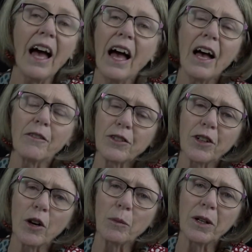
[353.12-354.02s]
Haven't
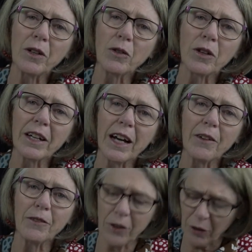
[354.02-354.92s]
I been looking
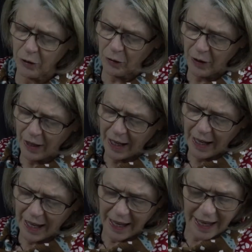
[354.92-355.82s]
after you
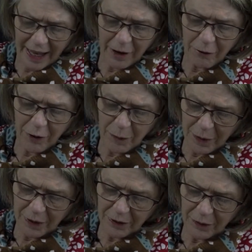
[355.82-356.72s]
every
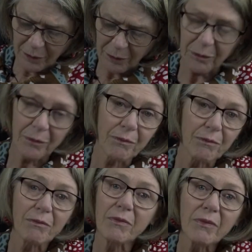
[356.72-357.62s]
minute?
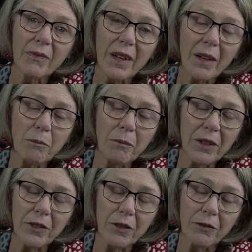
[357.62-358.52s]
It
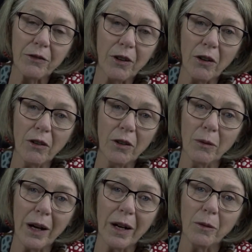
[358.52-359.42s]
must have flown
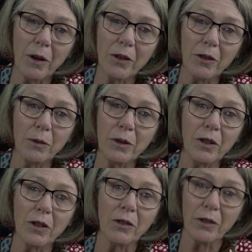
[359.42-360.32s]
away while you were
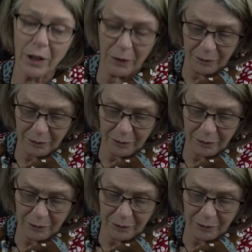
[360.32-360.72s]
not looking.